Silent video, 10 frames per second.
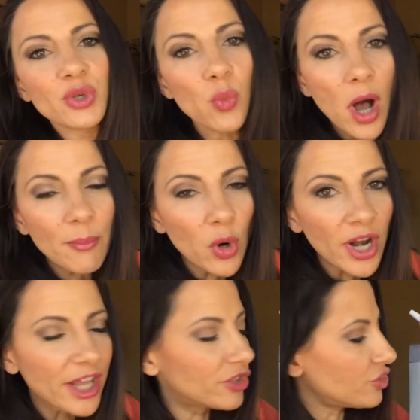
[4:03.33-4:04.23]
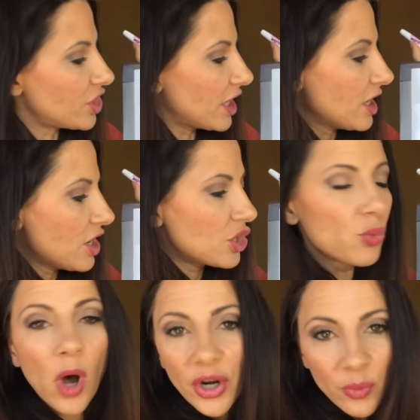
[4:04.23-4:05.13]
you want more energy, you
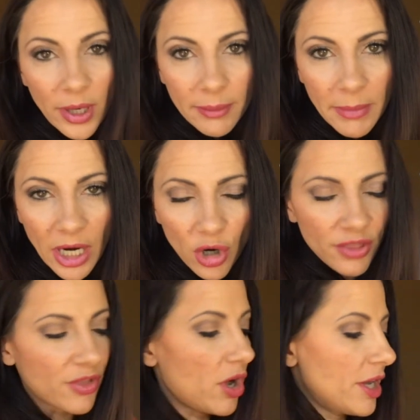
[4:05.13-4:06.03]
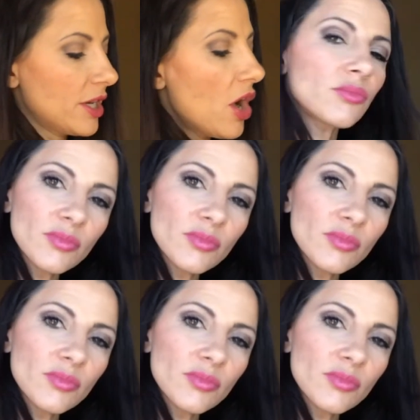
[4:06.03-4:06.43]
want to run a marathon.